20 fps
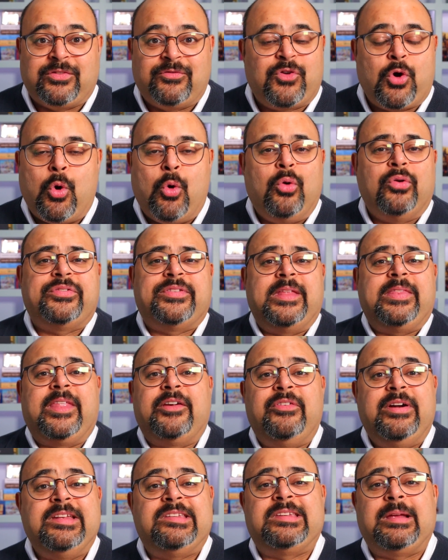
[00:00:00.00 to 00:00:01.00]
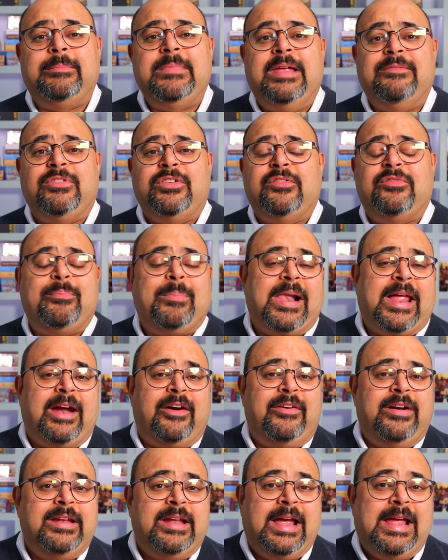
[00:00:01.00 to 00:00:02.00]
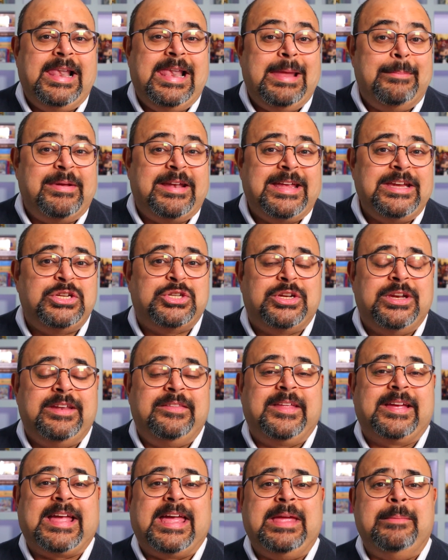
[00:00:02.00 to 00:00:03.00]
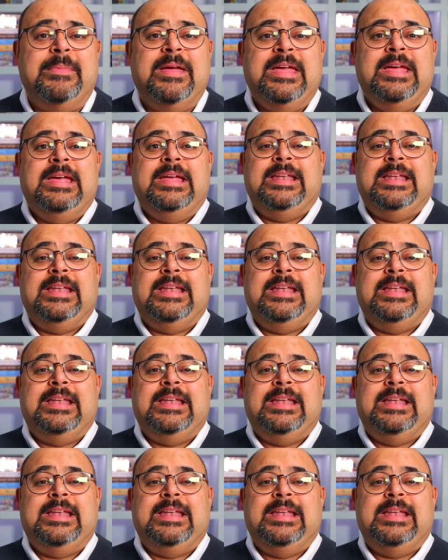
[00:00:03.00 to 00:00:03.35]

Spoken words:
of course, that there is some level of player elimination in the game.